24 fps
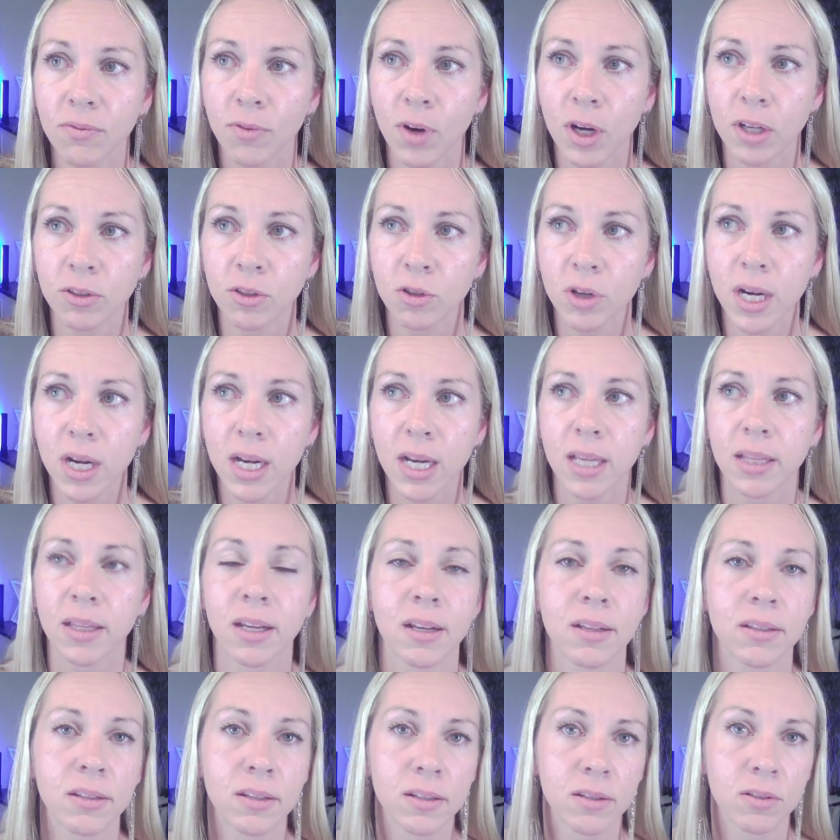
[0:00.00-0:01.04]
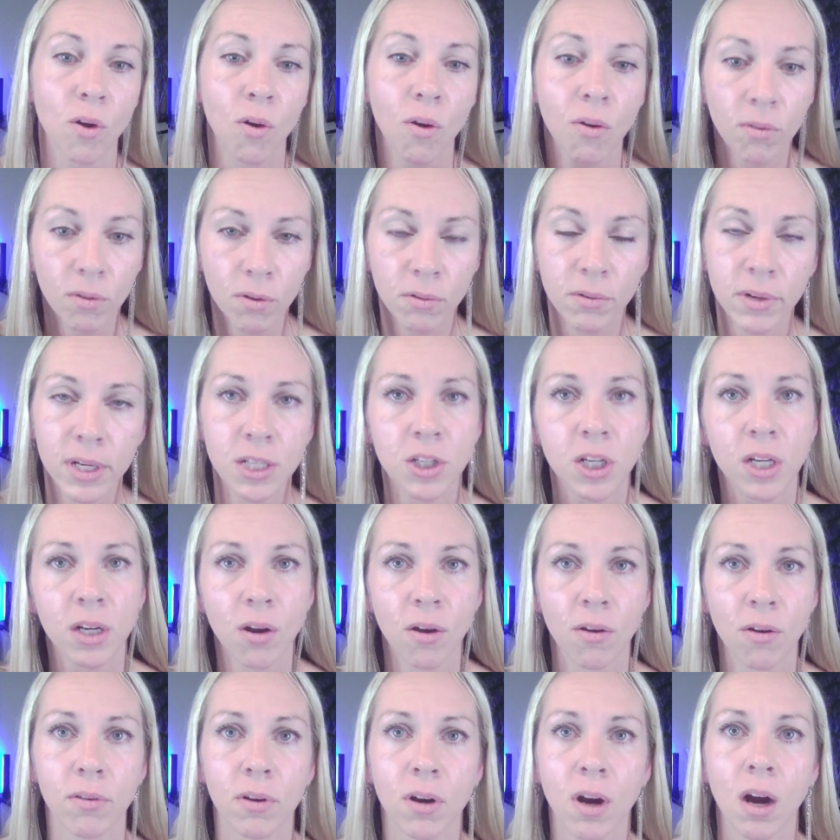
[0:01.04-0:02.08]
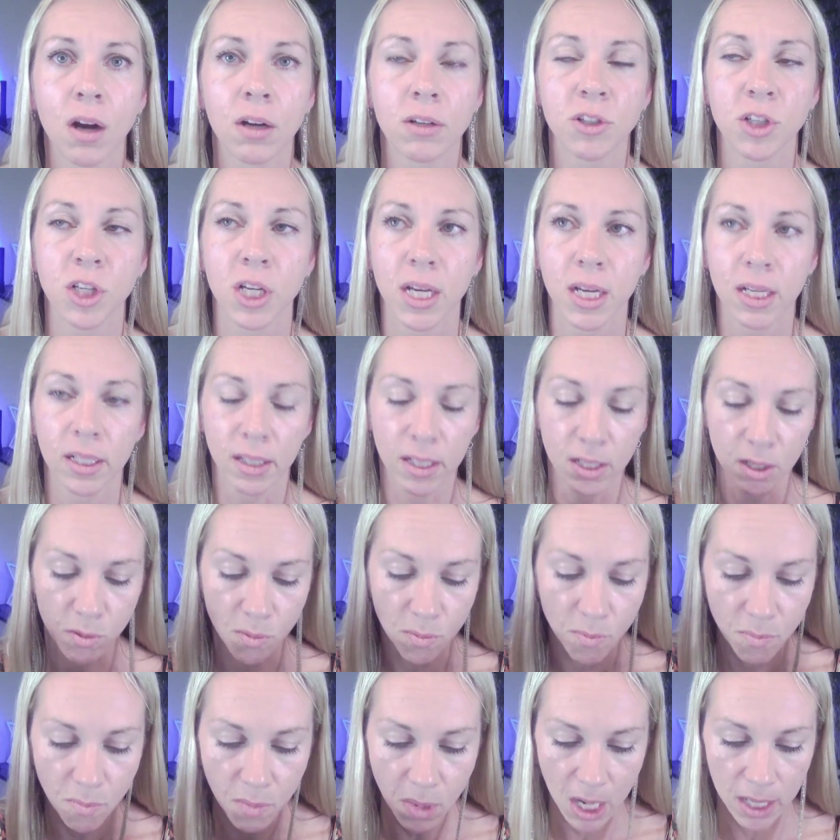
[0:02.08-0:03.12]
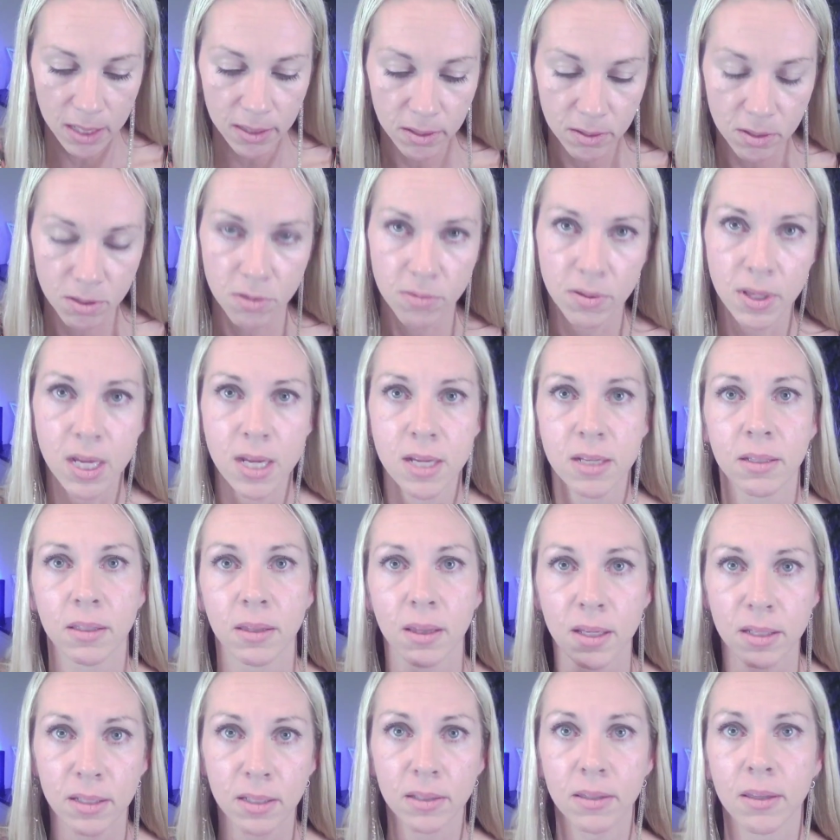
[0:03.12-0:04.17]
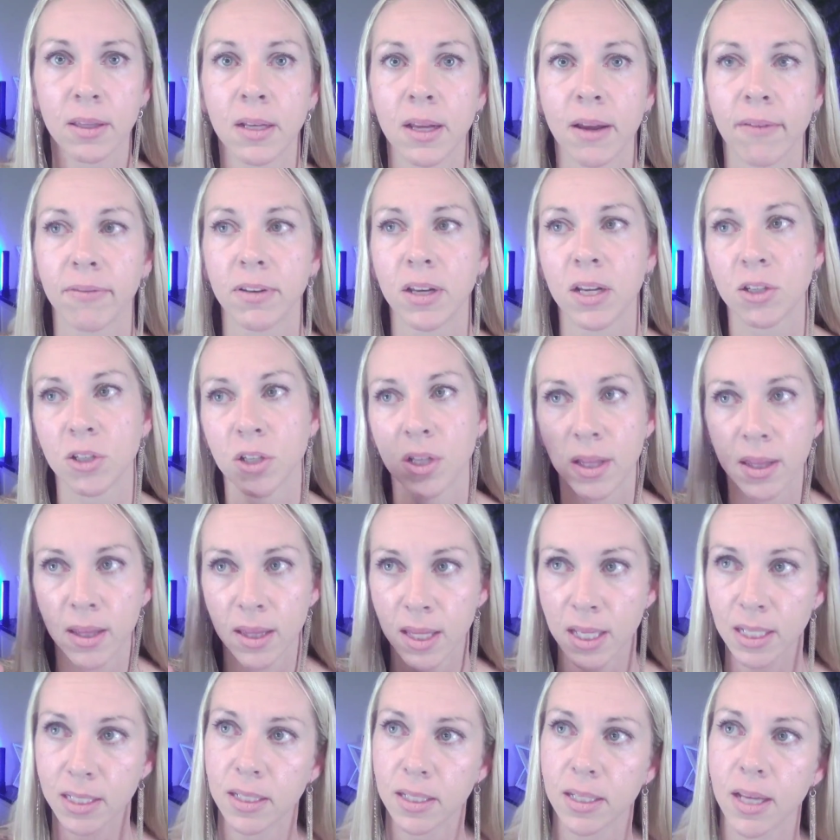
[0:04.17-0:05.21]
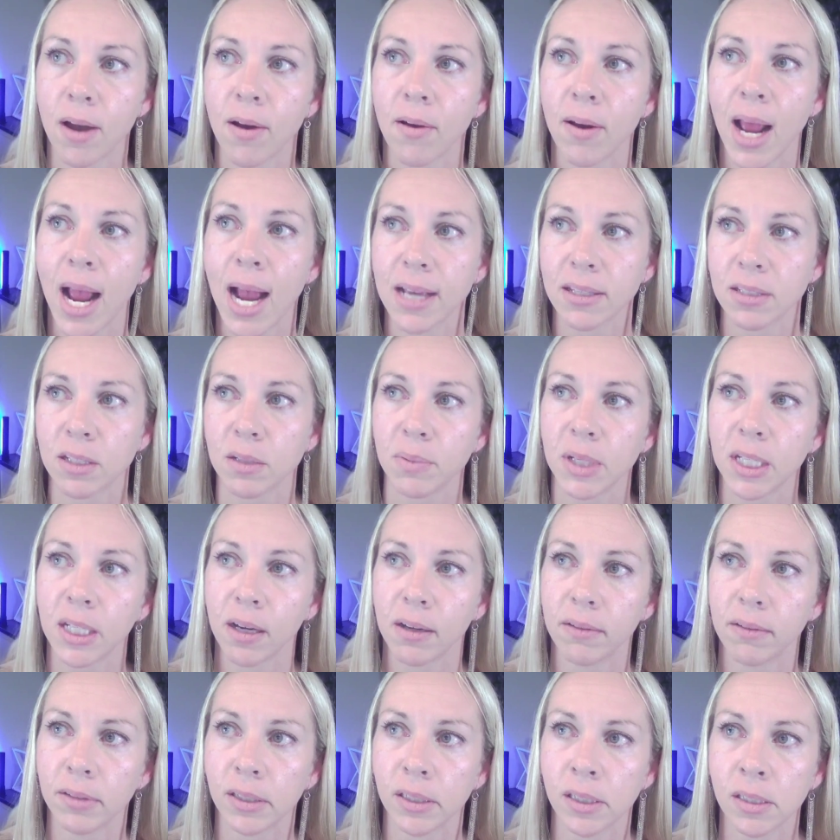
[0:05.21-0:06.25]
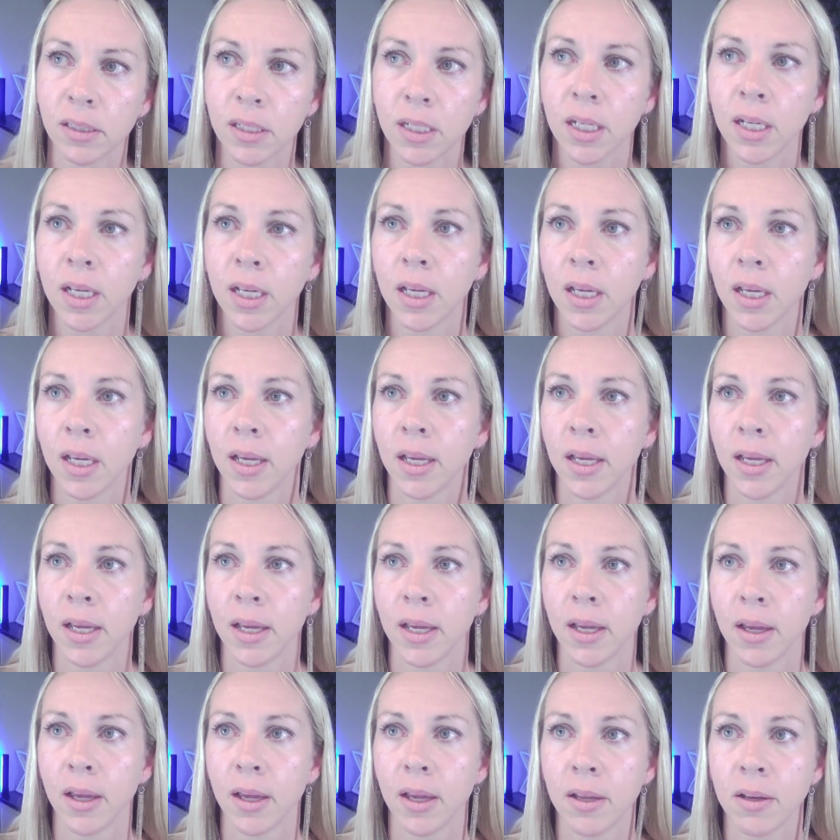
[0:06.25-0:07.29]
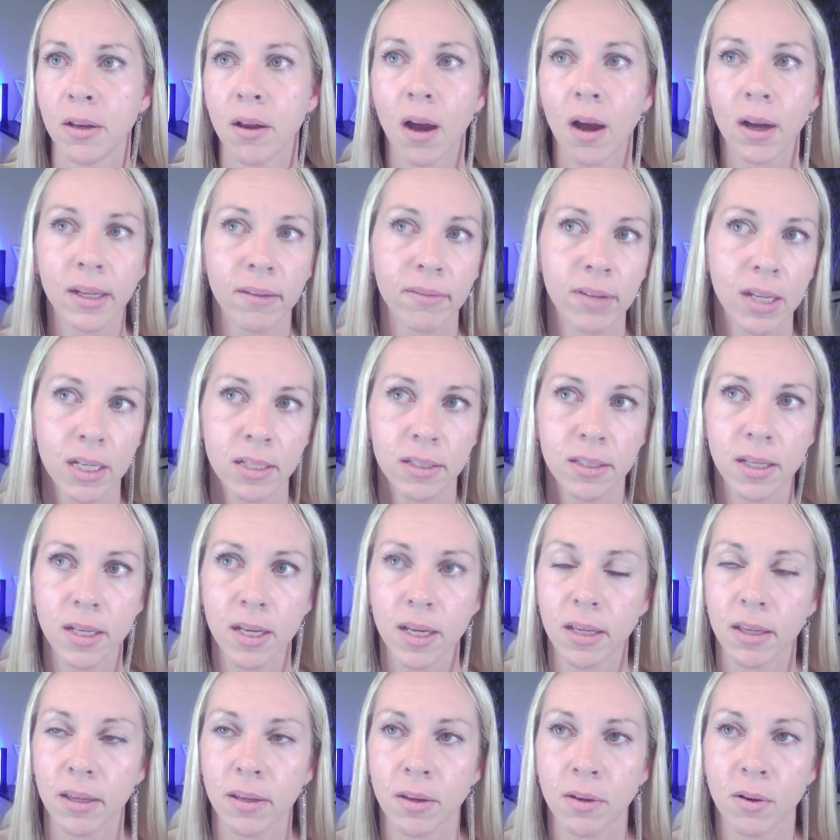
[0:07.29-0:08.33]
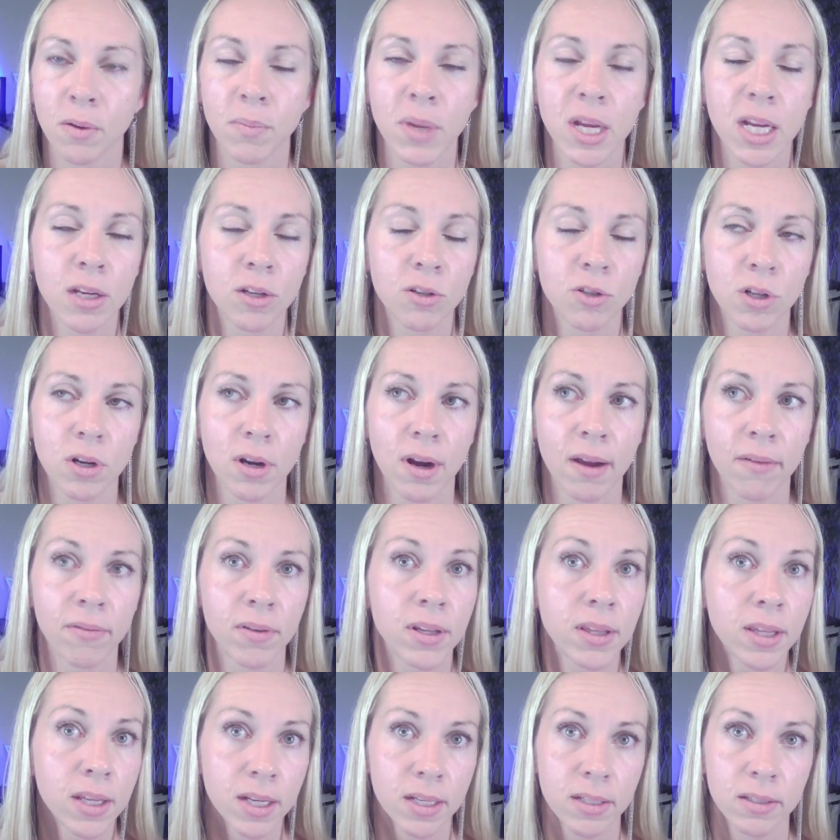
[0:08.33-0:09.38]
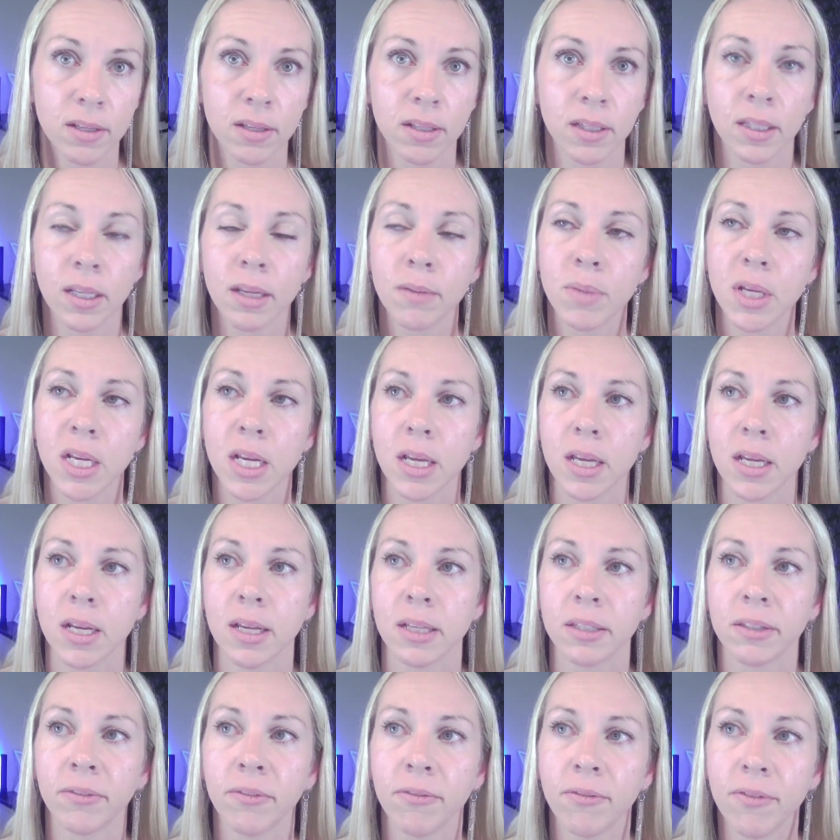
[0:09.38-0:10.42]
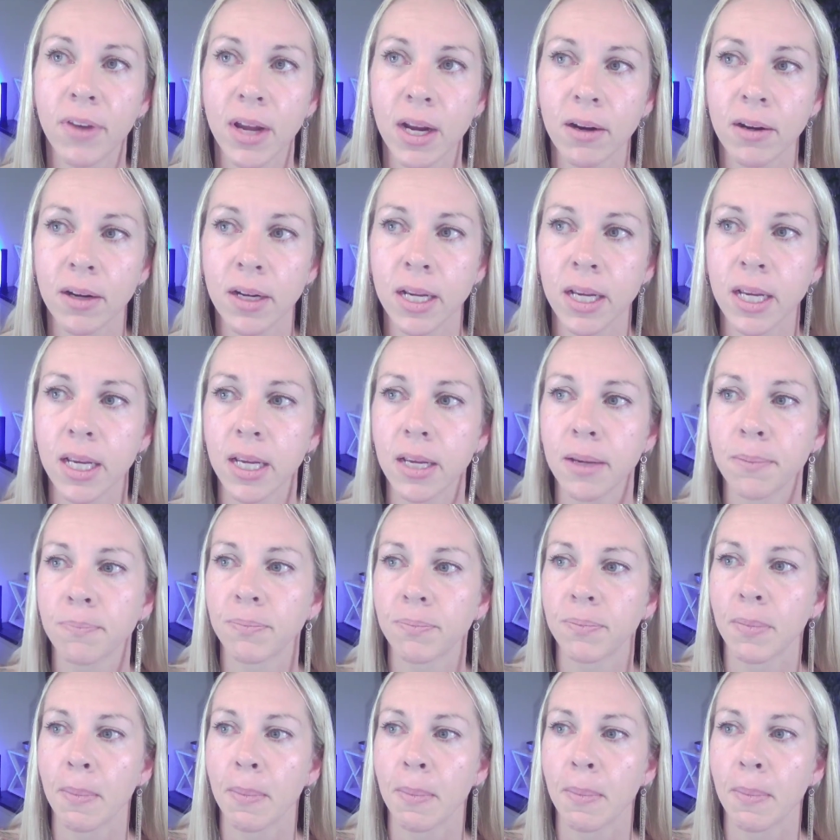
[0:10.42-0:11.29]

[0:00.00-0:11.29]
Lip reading: frustrating that it's this overarching, like, you must do this. This is the definition. This is how it has to be covered. Not giving us any, making sure everything is unlimited. It's very